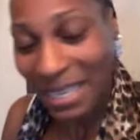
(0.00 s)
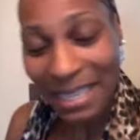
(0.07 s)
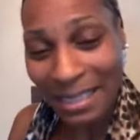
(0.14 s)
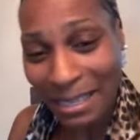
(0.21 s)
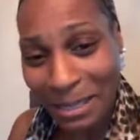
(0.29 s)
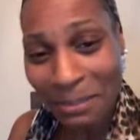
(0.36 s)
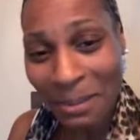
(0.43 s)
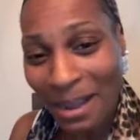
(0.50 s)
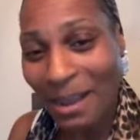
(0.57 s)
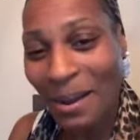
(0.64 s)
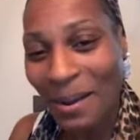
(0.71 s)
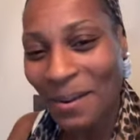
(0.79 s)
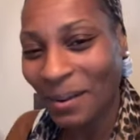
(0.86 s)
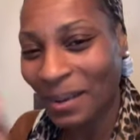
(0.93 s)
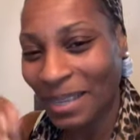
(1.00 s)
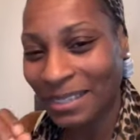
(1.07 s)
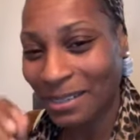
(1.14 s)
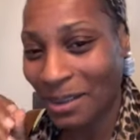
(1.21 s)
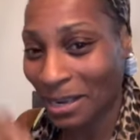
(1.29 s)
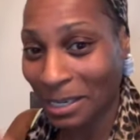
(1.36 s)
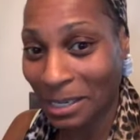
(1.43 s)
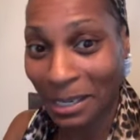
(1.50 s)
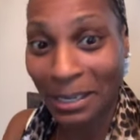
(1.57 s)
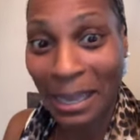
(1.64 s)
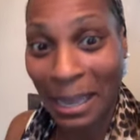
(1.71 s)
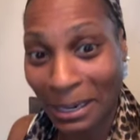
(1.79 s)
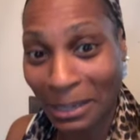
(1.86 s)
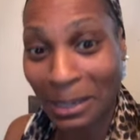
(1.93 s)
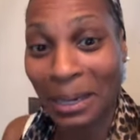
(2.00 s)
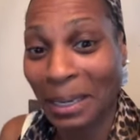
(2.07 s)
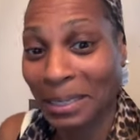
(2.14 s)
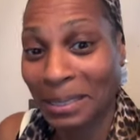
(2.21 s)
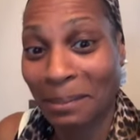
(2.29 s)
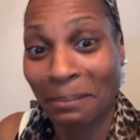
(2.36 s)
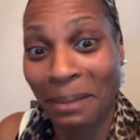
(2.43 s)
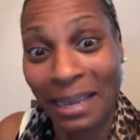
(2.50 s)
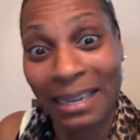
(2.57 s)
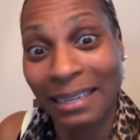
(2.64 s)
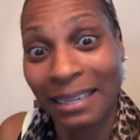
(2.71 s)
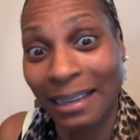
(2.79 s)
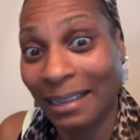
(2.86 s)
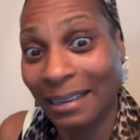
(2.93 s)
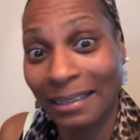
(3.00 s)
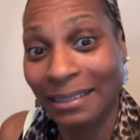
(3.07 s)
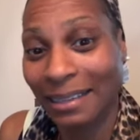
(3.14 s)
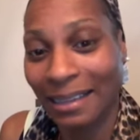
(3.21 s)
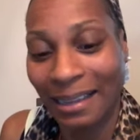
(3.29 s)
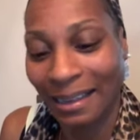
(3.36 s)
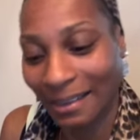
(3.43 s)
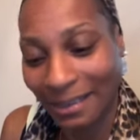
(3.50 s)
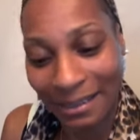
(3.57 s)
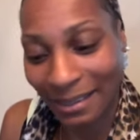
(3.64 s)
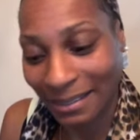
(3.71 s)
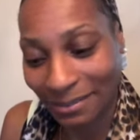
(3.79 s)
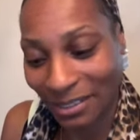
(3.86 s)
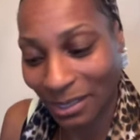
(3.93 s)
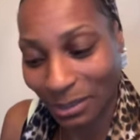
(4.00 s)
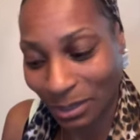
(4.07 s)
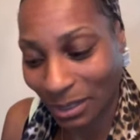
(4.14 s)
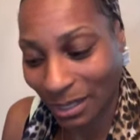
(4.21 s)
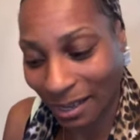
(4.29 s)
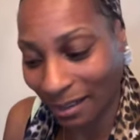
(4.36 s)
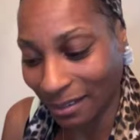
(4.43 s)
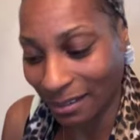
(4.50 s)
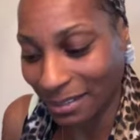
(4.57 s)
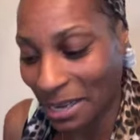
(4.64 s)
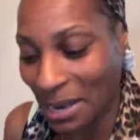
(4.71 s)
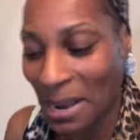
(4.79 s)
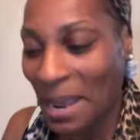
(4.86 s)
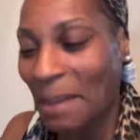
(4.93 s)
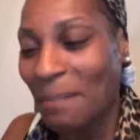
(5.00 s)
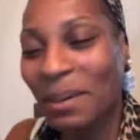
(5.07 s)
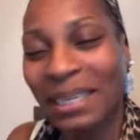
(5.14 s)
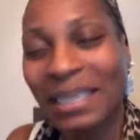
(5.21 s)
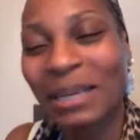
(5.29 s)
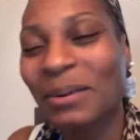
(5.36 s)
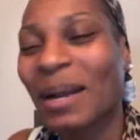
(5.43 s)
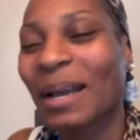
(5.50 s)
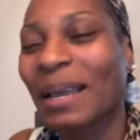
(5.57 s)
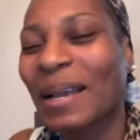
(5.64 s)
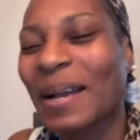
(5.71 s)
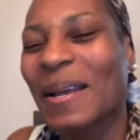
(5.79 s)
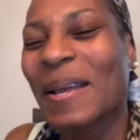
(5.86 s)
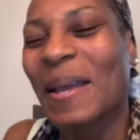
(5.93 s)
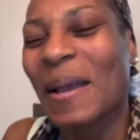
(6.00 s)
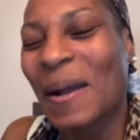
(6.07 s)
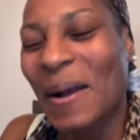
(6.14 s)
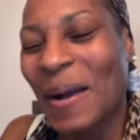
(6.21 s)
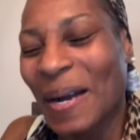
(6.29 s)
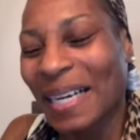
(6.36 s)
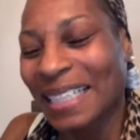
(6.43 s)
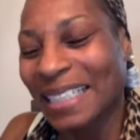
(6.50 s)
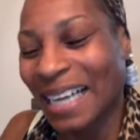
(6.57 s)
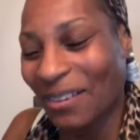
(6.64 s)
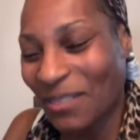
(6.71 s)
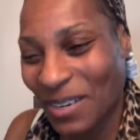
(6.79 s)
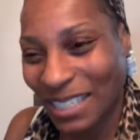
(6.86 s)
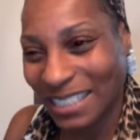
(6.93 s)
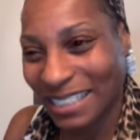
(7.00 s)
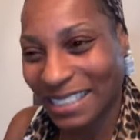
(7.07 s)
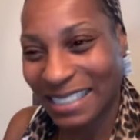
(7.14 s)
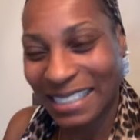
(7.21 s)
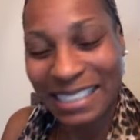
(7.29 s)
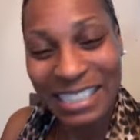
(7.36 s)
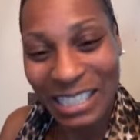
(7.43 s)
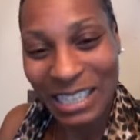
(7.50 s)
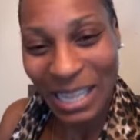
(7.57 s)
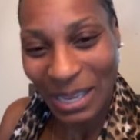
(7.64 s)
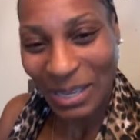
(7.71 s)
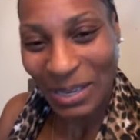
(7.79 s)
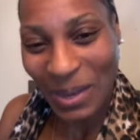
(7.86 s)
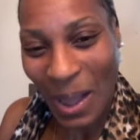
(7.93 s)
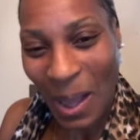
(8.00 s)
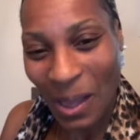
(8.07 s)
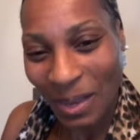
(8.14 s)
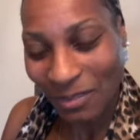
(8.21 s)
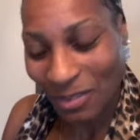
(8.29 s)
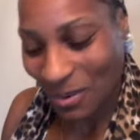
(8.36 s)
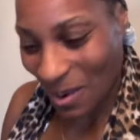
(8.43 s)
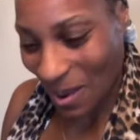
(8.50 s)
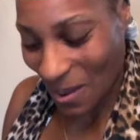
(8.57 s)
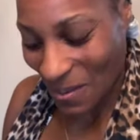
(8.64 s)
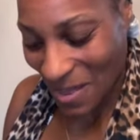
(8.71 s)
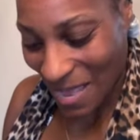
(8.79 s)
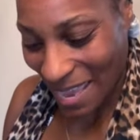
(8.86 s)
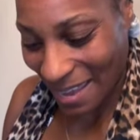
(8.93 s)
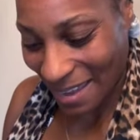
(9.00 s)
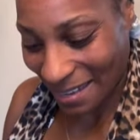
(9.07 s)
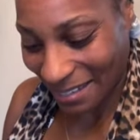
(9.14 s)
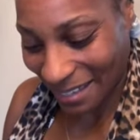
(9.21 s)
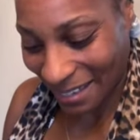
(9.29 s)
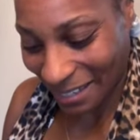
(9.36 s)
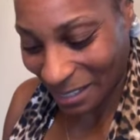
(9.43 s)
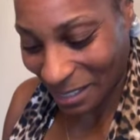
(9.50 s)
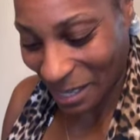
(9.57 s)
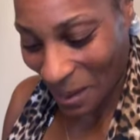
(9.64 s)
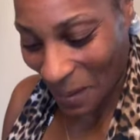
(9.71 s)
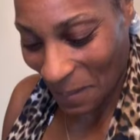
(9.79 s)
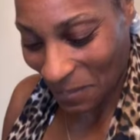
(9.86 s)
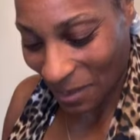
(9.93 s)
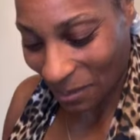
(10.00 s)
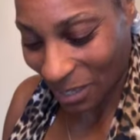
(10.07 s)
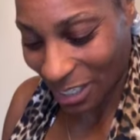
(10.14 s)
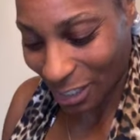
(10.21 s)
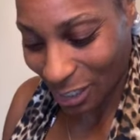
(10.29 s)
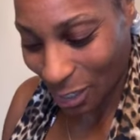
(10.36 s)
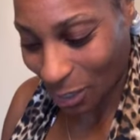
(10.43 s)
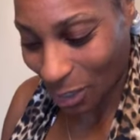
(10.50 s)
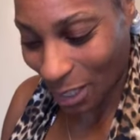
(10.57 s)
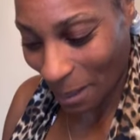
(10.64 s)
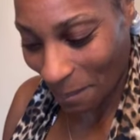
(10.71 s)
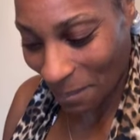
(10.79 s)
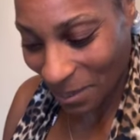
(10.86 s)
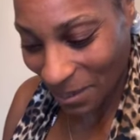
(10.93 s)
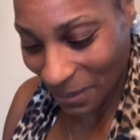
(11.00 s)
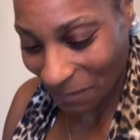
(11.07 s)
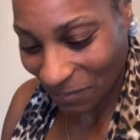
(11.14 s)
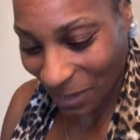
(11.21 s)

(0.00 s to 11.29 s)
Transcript: That's my goal. And so I need to get out of here and get some money, honey. Uh, 80 days of $100. But anyway, I wanted just to thank all of you all. And yes, um, I wanted to show you that book.